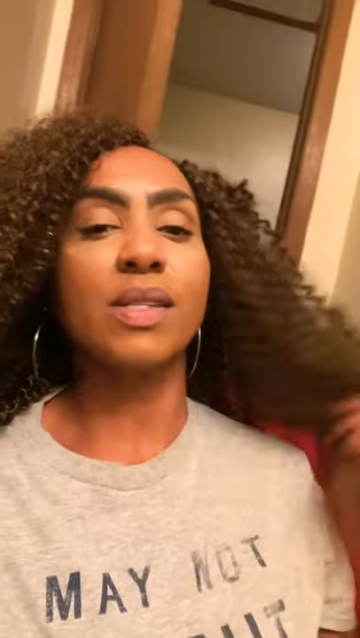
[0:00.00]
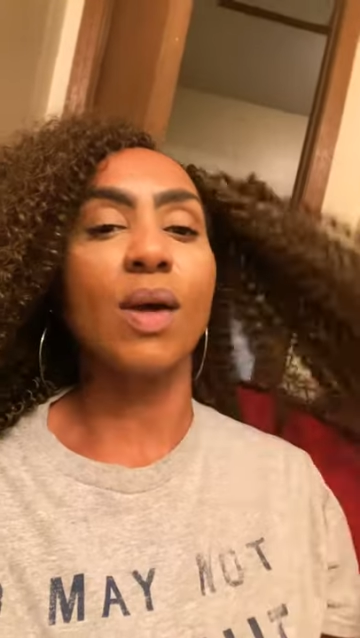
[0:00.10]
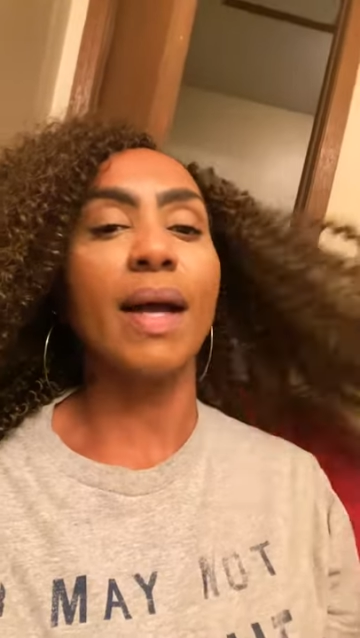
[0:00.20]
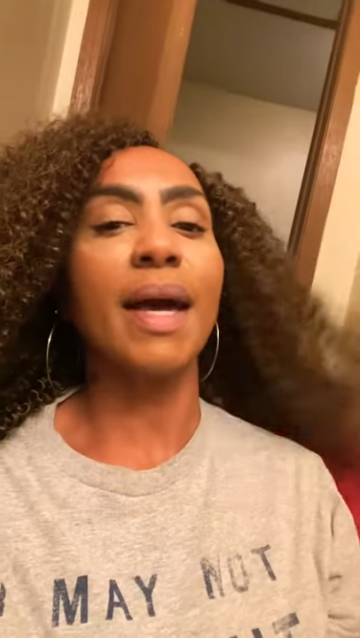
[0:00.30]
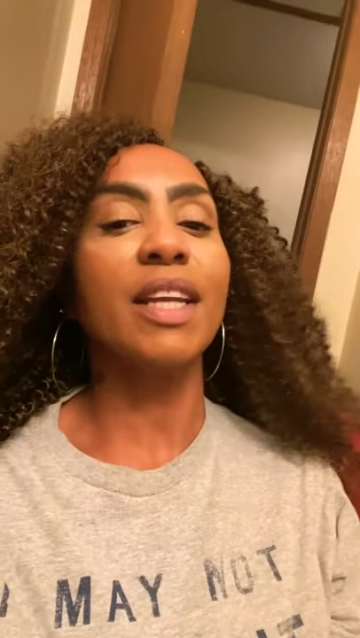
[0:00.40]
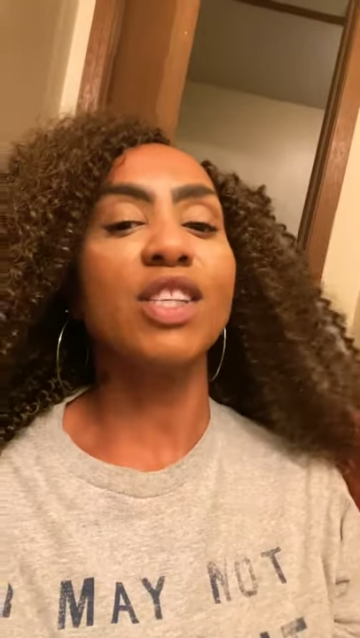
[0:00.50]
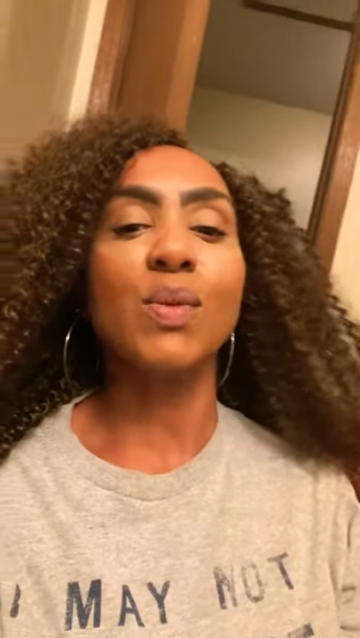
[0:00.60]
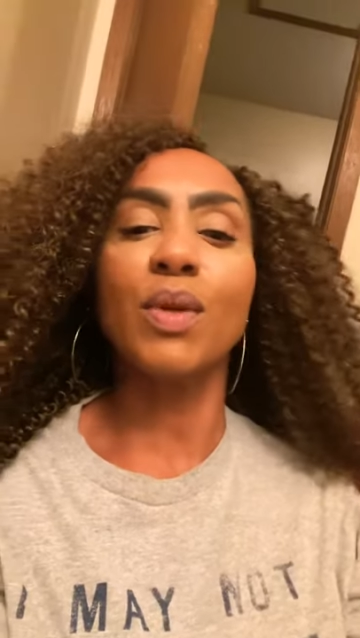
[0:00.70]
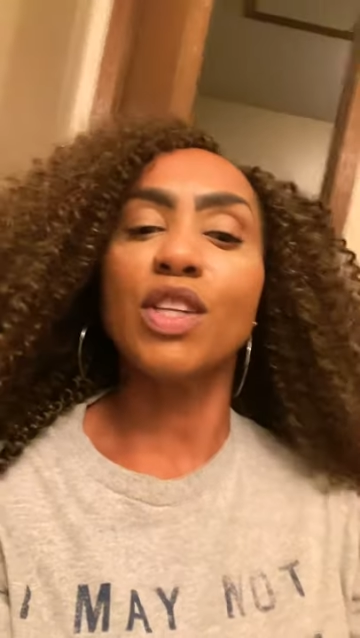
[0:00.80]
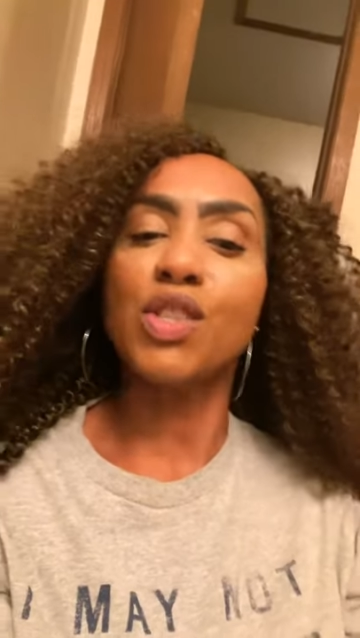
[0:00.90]
So, I kind of just
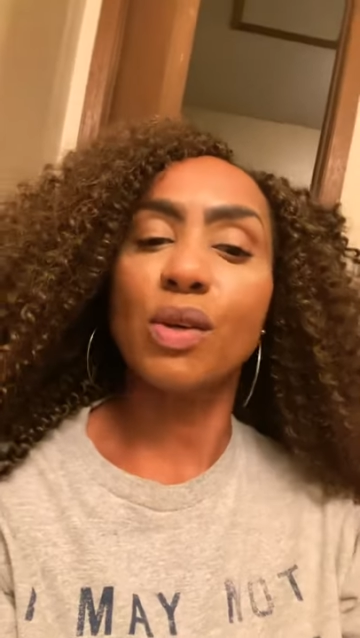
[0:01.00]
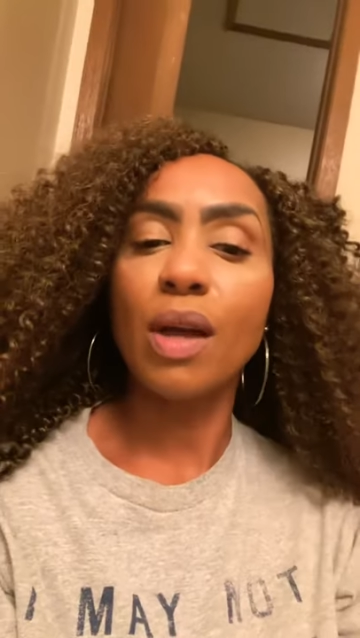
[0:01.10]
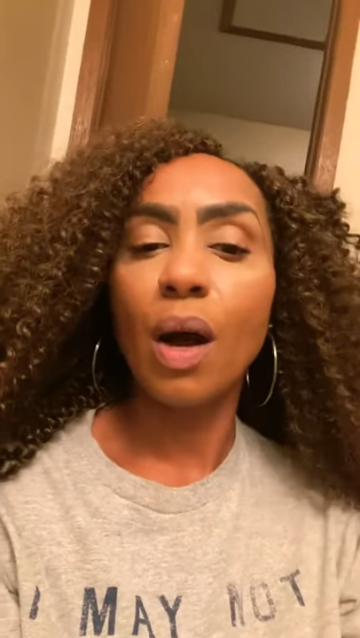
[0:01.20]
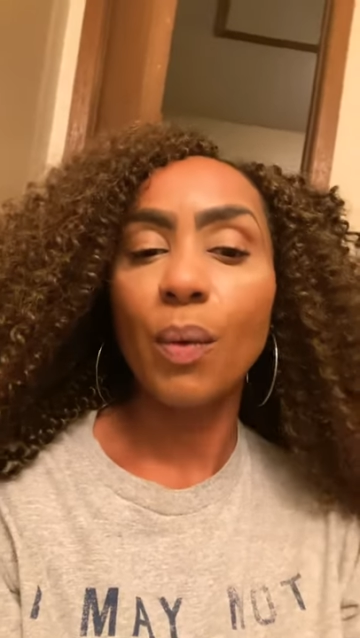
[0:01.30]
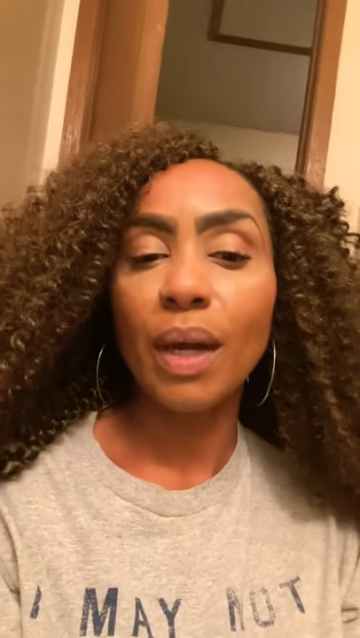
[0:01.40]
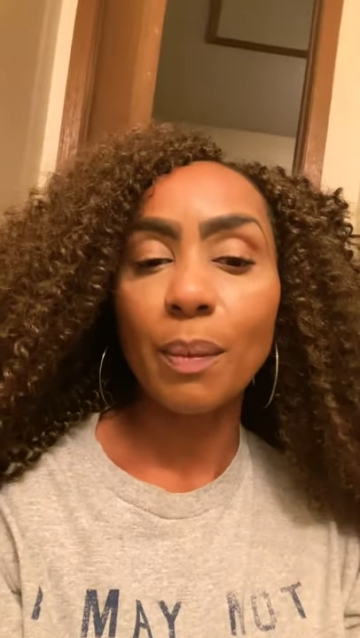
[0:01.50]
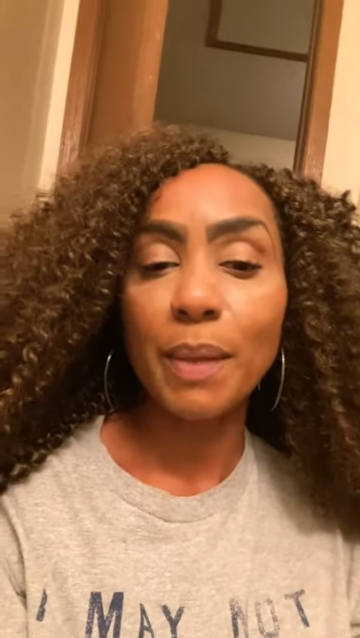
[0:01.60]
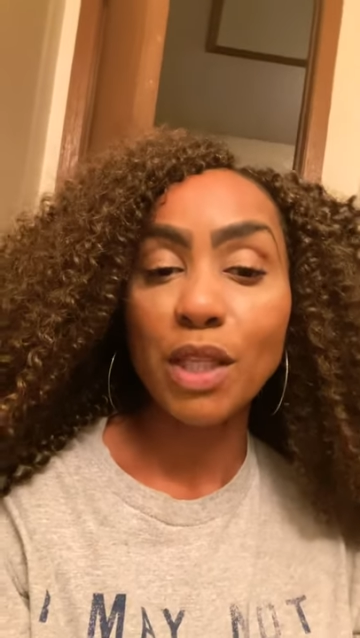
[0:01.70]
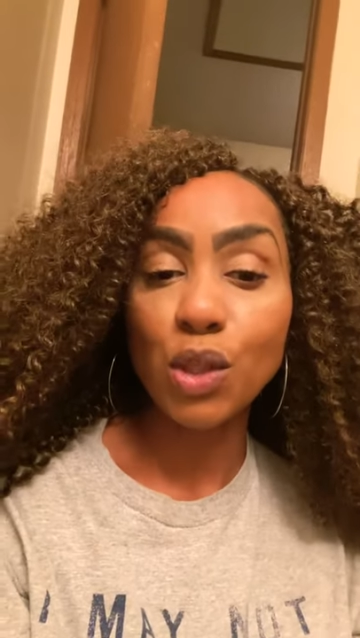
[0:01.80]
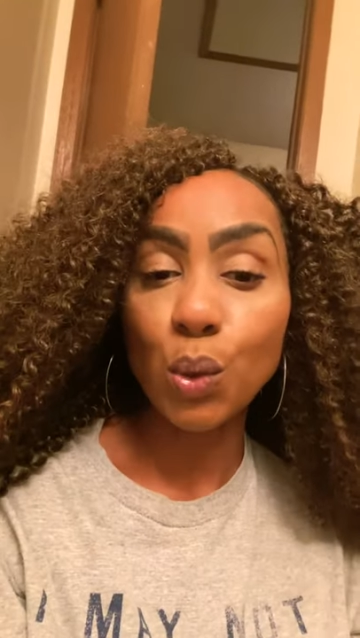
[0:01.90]
wanted to show y'all what I've
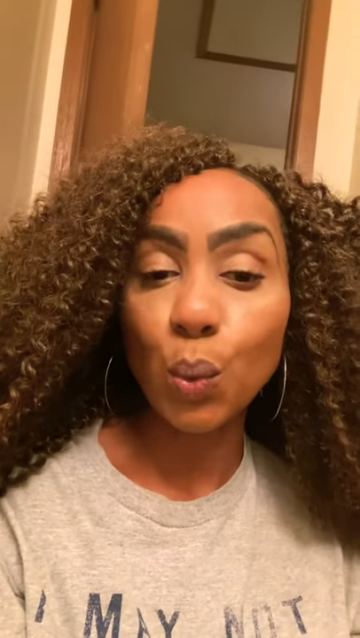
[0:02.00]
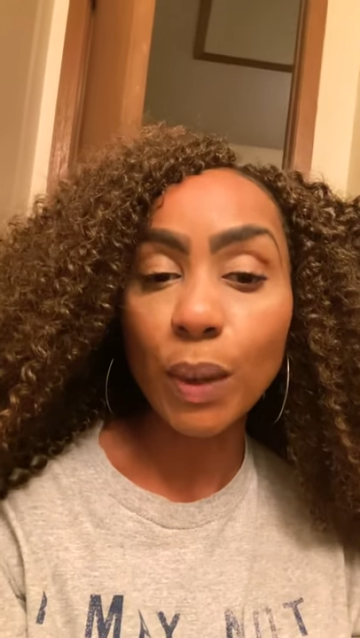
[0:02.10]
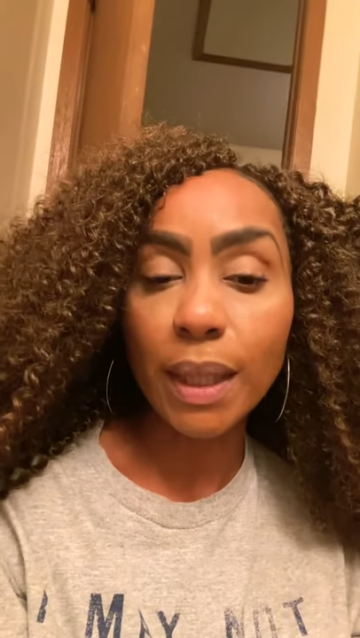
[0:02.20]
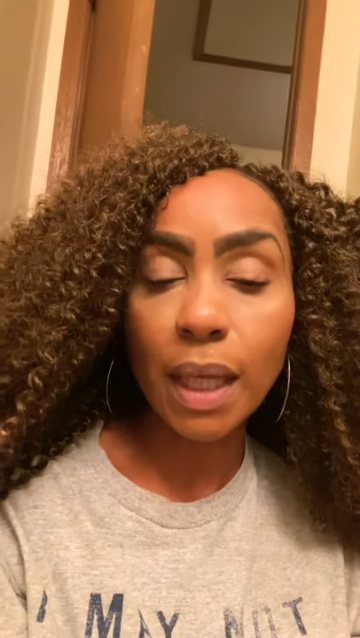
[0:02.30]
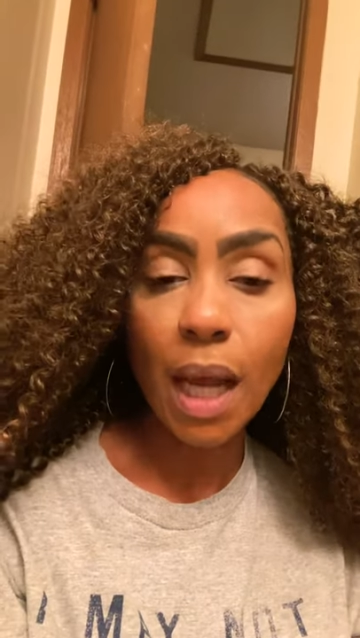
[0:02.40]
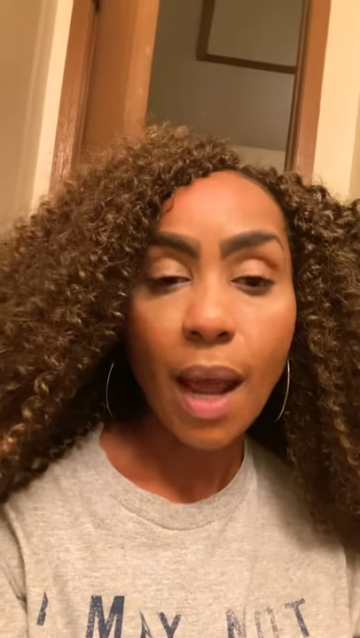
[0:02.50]
been doing.